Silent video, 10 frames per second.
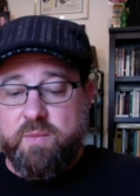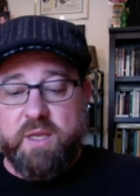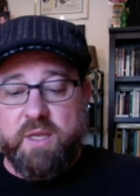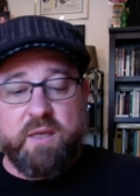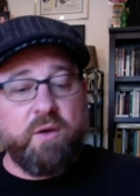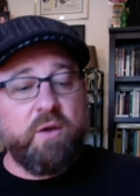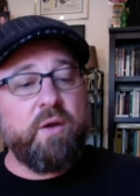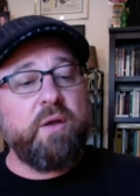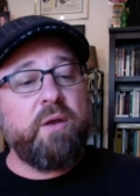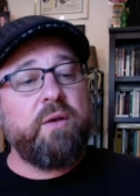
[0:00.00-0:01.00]
me
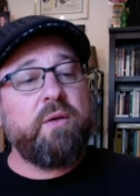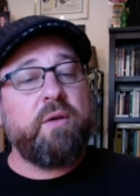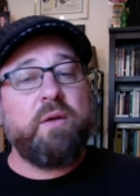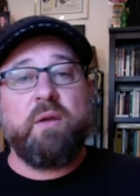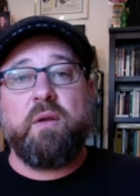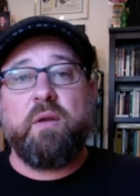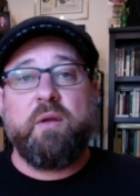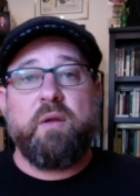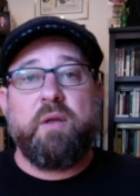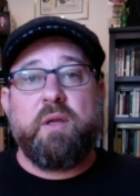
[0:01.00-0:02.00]
on
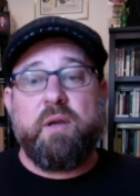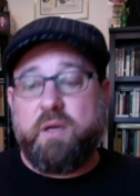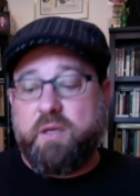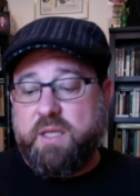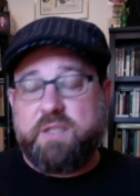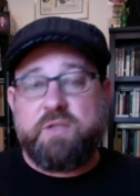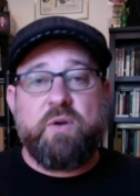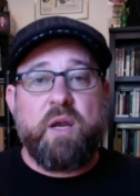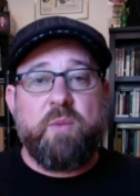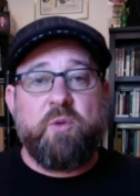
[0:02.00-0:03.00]
uh,
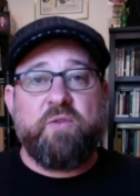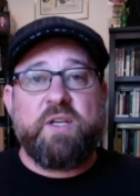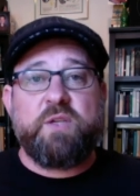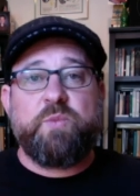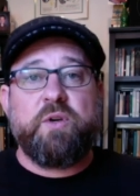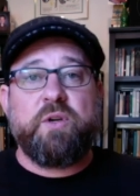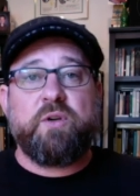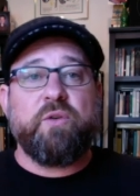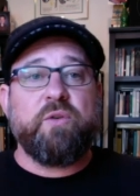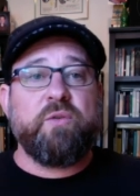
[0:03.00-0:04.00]
Instagram or Facebook
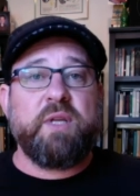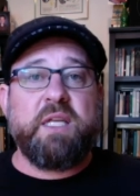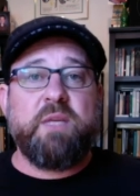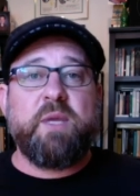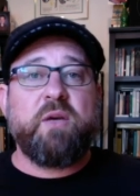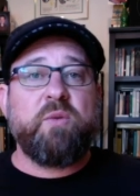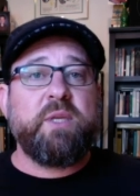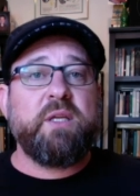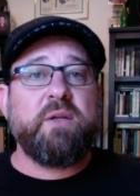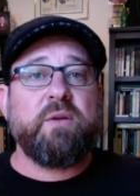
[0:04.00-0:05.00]
or email
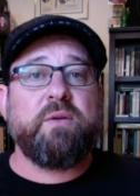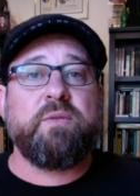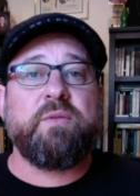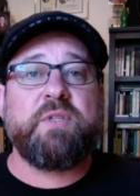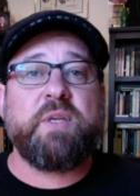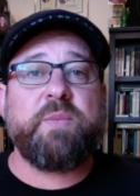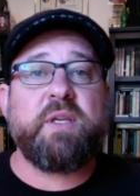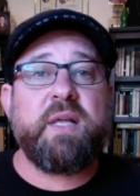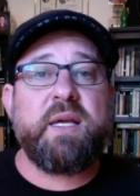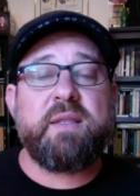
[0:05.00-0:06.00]
me or something
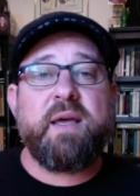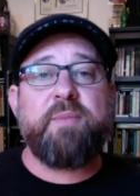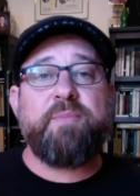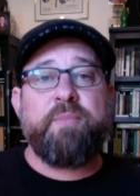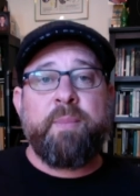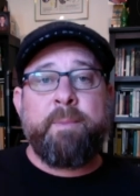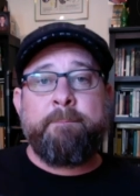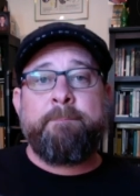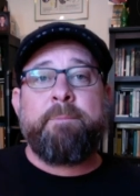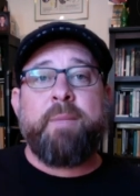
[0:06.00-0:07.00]
like that.
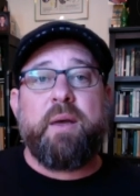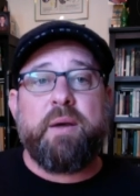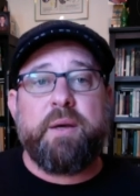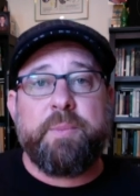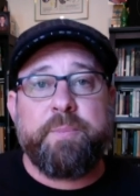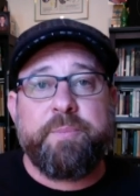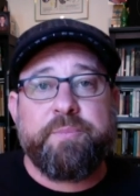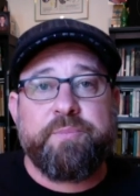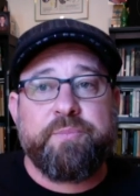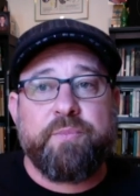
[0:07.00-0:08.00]
Um,
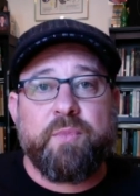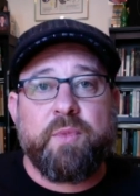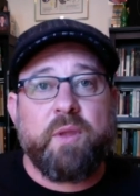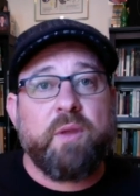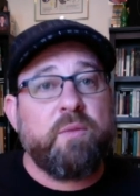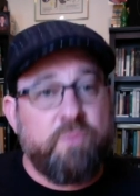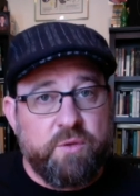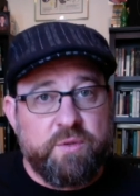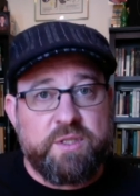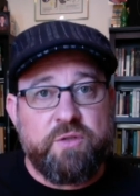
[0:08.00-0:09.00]

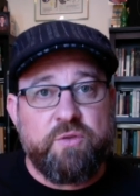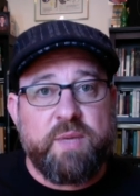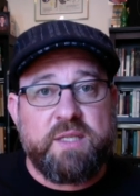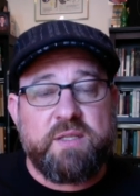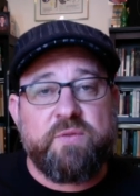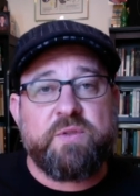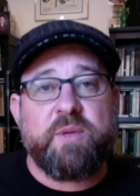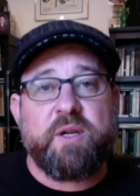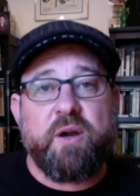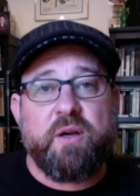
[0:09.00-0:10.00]
there is a new Myself as My
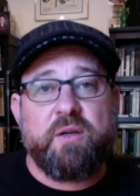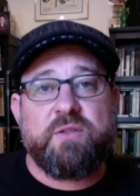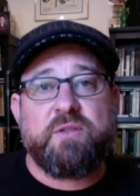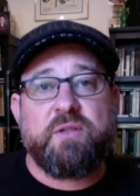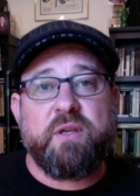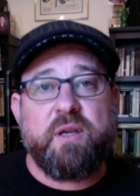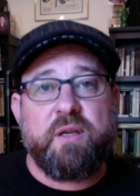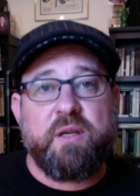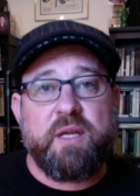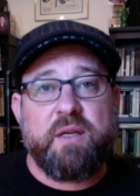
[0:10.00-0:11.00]
Cards
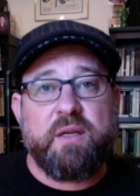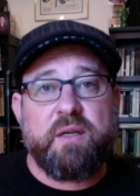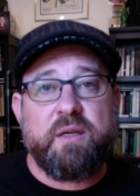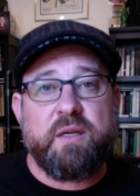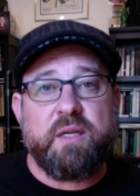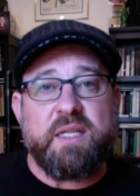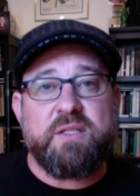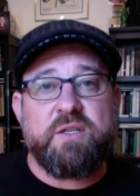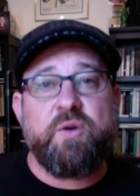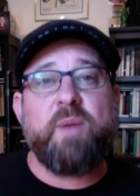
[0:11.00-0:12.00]
uh, uh,
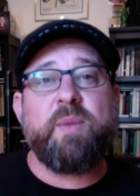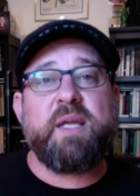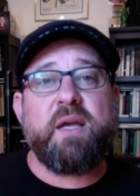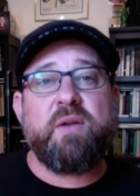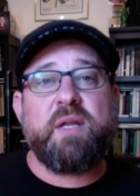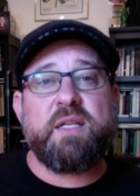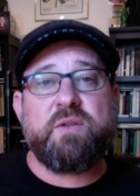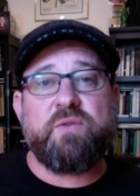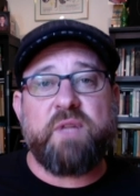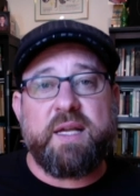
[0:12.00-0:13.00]
Instagram account as
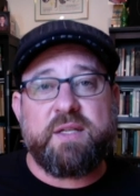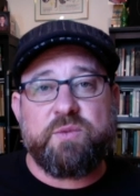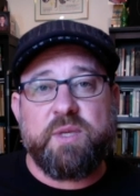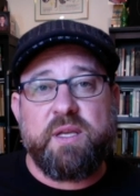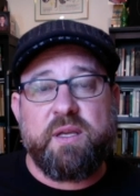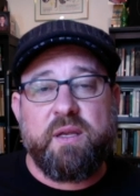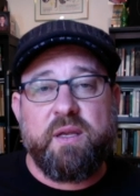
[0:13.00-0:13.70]
of last week.